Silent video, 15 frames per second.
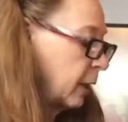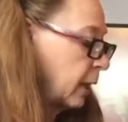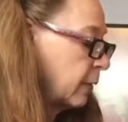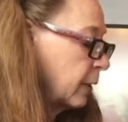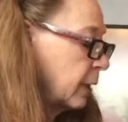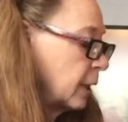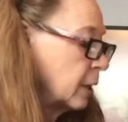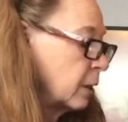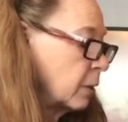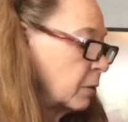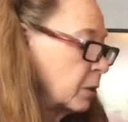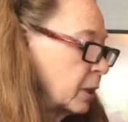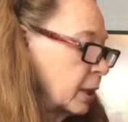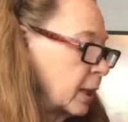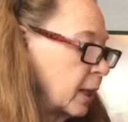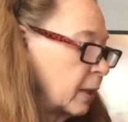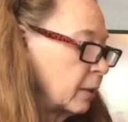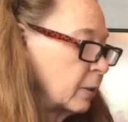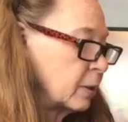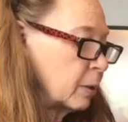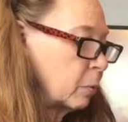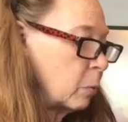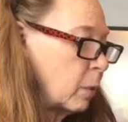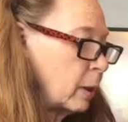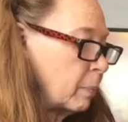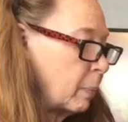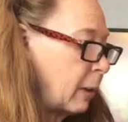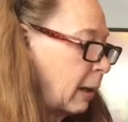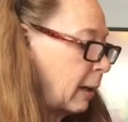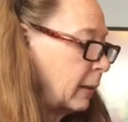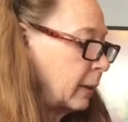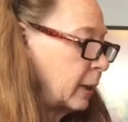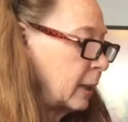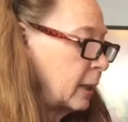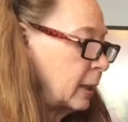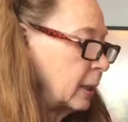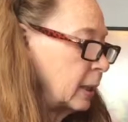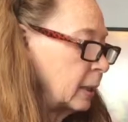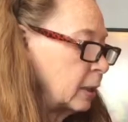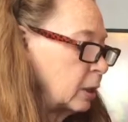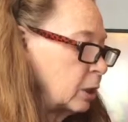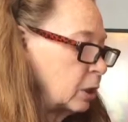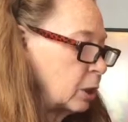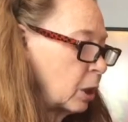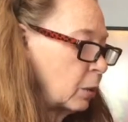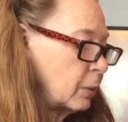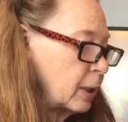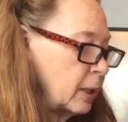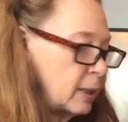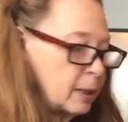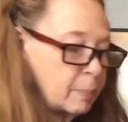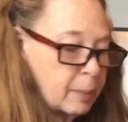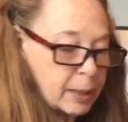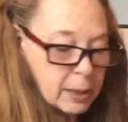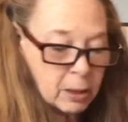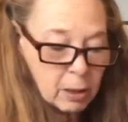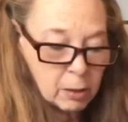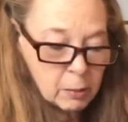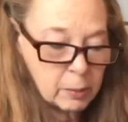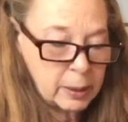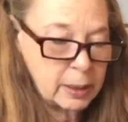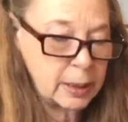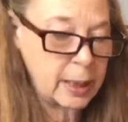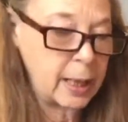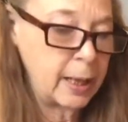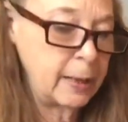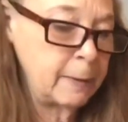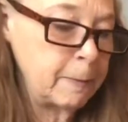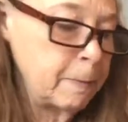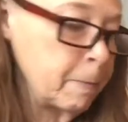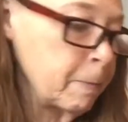Everything goes together. It's a one pot thing. It's so easy. My dog wants that.